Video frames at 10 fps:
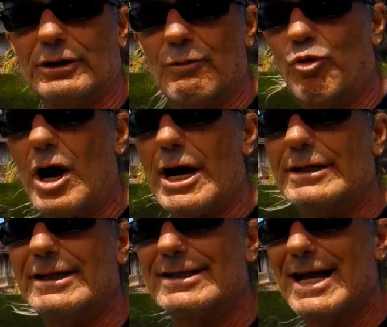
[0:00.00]
and
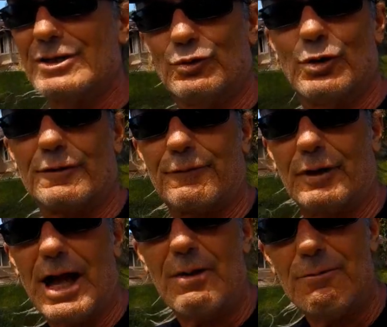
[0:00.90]
wide doesn't work for
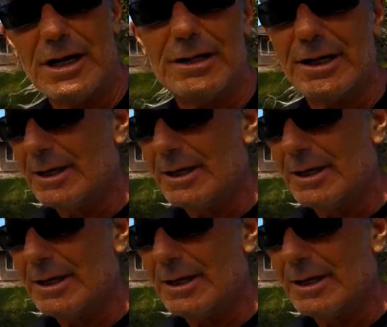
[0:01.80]
light wind.